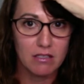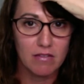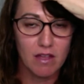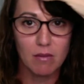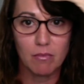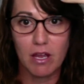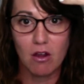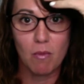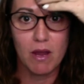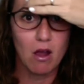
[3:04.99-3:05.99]
And then I'm like,
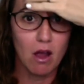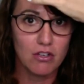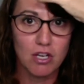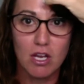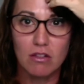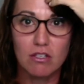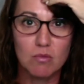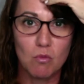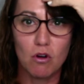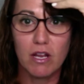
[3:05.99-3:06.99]
oh my gosh, this
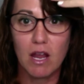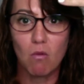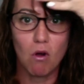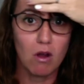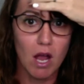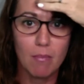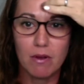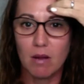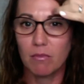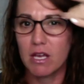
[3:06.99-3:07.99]
morning I woke up and
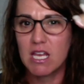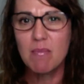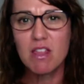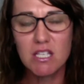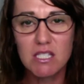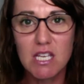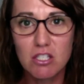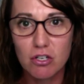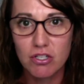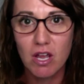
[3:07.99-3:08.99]
I'm like, give me the
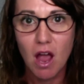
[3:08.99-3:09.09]
scissors.